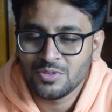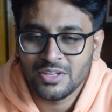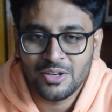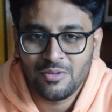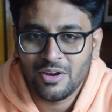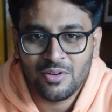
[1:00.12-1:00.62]
so
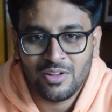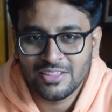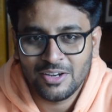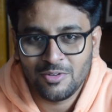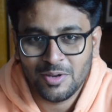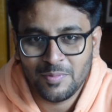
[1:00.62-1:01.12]
that you get all
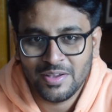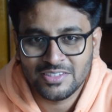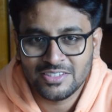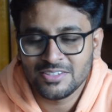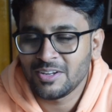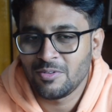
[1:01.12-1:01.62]
the
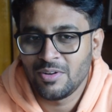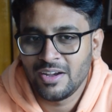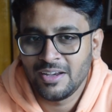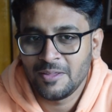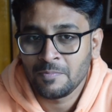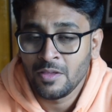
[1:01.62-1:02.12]
notifications
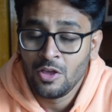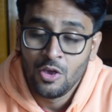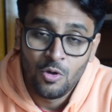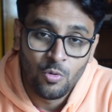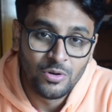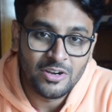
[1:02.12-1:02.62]
regularly.
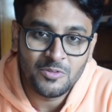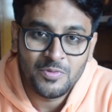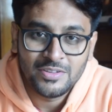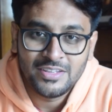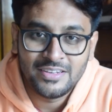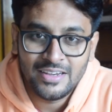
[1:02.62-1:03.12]
Without
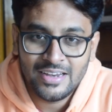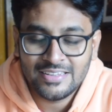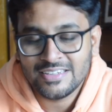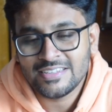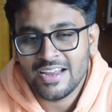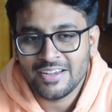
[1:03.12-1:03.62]
further delay,
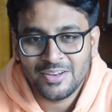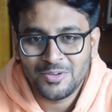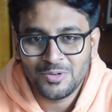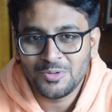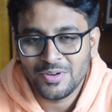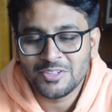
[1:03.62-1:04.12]
let's start
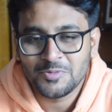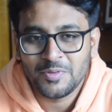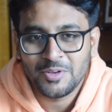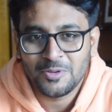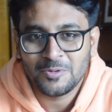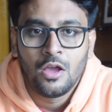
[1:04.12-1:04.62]
into today's
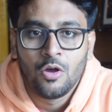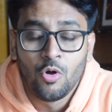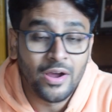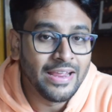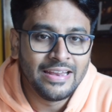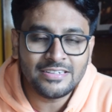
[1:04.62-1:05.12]
video.
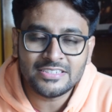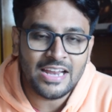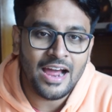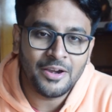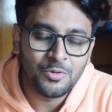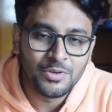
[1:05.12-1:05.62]
Okay, let's
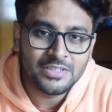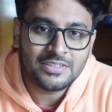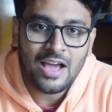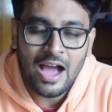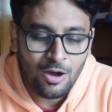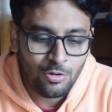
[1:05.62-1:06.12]
start with
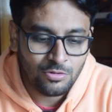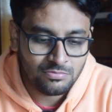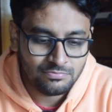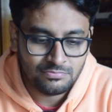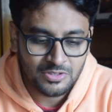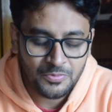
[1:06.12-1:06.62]
how
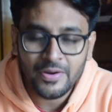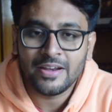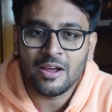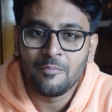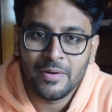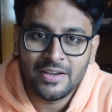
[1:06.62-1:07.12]

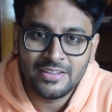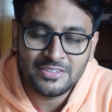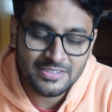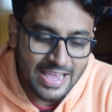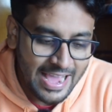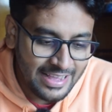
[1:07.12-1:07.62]
different
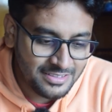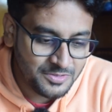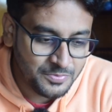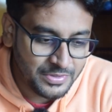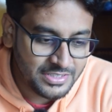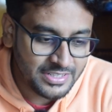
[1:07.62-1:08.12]
companies has
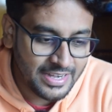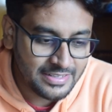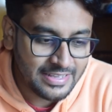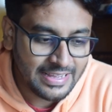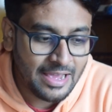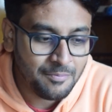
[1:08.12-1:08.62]

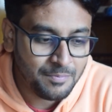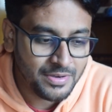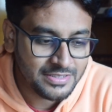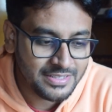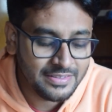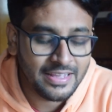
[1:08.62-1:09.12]
visited the
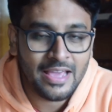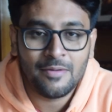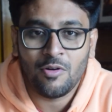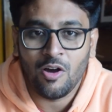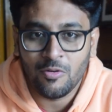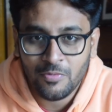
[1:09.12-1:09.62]
campus and they
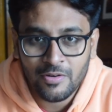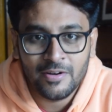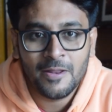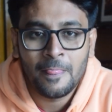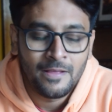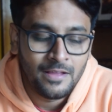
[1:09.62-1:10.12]
have offered